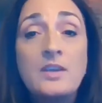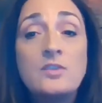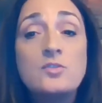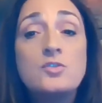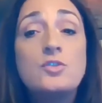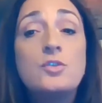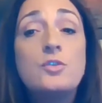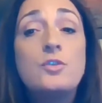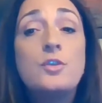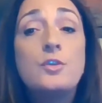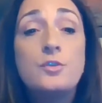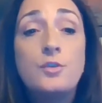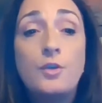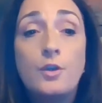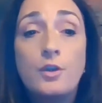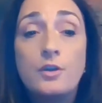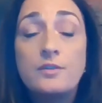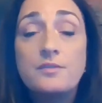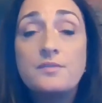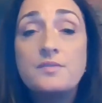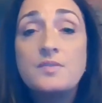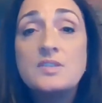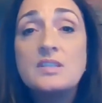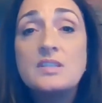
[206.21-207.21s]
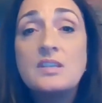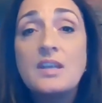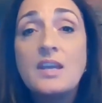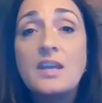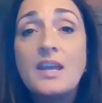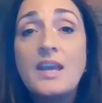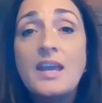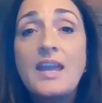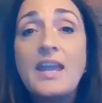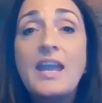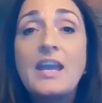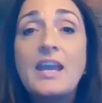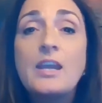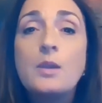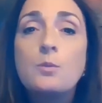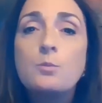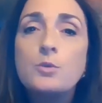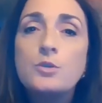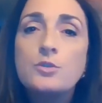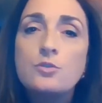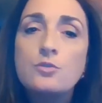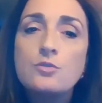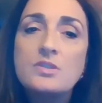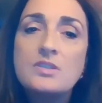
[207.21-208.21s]
to the nerves, and it
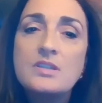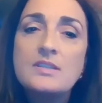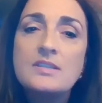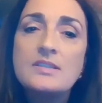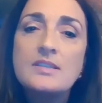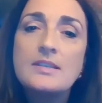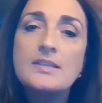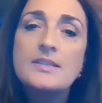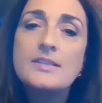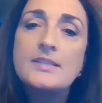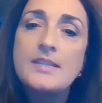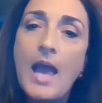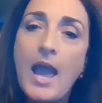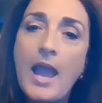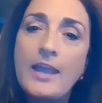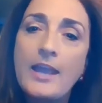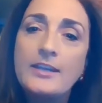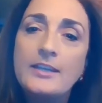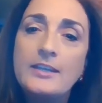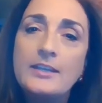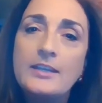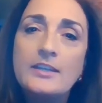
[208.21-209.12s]
reduces anxiety,